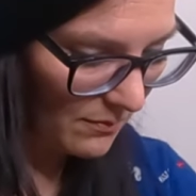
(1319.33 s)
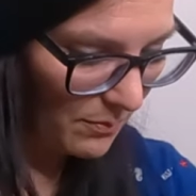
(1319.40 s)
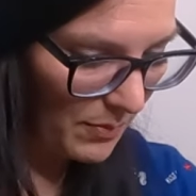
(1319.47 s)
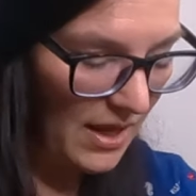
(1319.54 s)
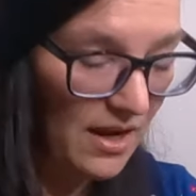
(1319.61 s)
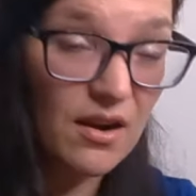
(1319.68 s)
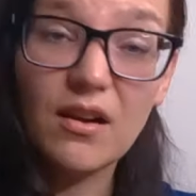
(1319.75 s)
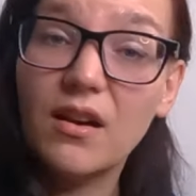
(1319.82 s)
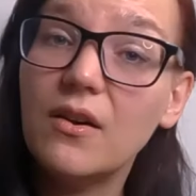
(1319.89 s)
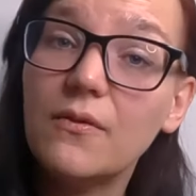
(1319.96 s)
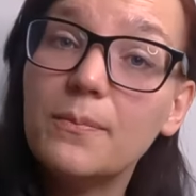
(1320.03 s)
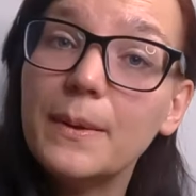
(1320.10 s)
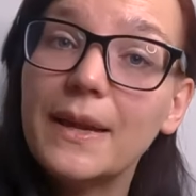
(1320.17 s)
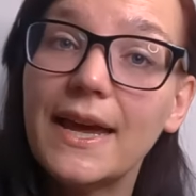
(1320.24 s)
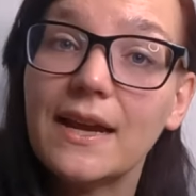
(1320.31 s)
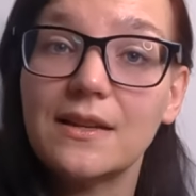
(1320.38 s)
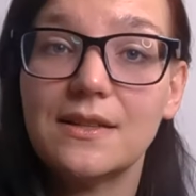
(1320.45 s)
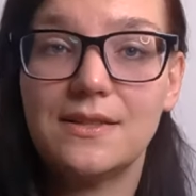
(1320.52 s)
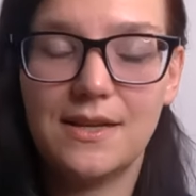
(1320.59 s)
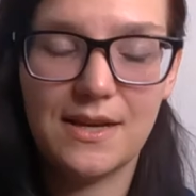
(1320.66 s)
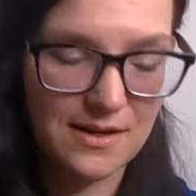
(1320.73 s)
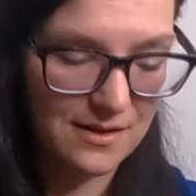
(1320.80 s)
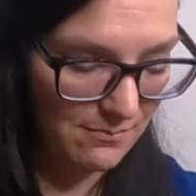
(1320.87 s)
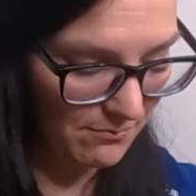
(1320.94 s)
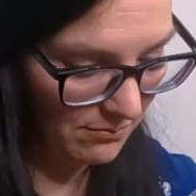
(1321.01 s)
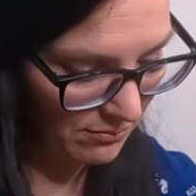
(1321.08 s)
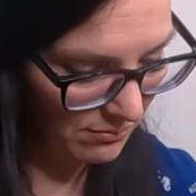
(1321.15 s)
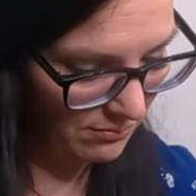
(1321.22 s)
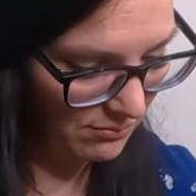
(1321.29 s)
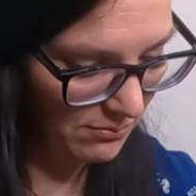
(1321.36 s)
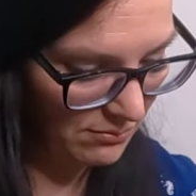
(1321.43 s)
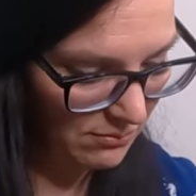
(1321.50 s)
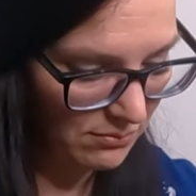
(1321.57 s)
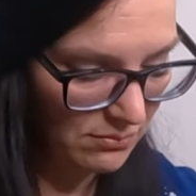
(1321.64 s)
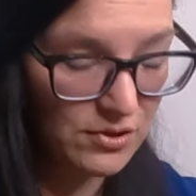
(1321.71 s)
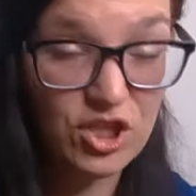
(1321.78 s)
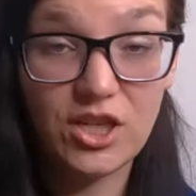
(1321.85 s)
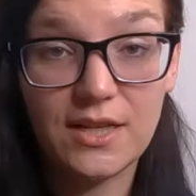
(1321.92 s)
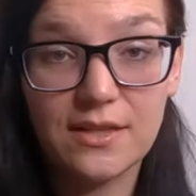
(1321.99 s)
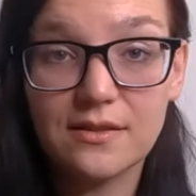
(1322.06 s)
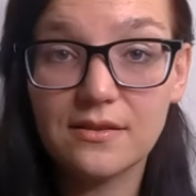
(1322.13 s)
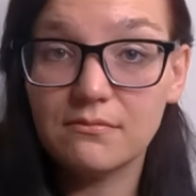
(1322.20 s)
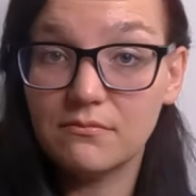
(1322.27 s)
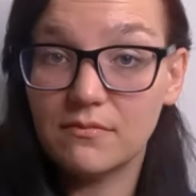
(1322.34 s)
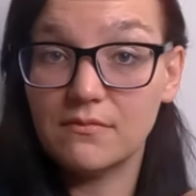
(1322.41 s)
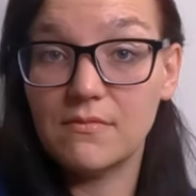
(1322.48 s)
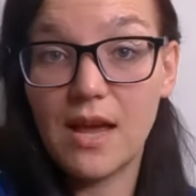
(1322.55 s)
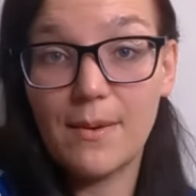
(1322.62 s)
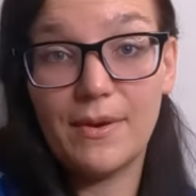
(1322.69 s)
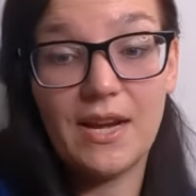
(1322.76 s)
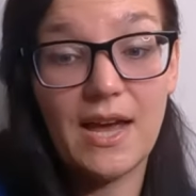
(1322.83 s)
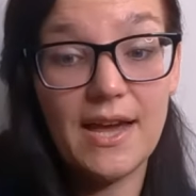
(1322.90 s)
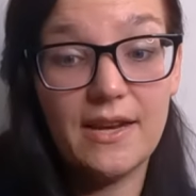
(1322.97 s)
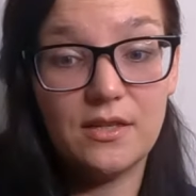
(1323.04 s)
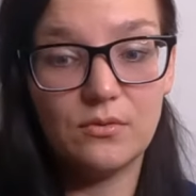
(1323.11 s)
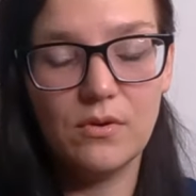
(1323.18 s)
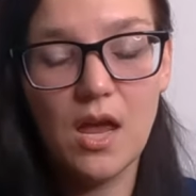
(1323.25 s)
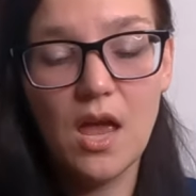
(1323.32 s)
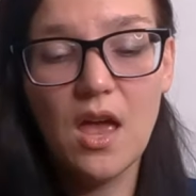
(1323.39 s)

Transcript: pair of black denim jeans? I mean, I do.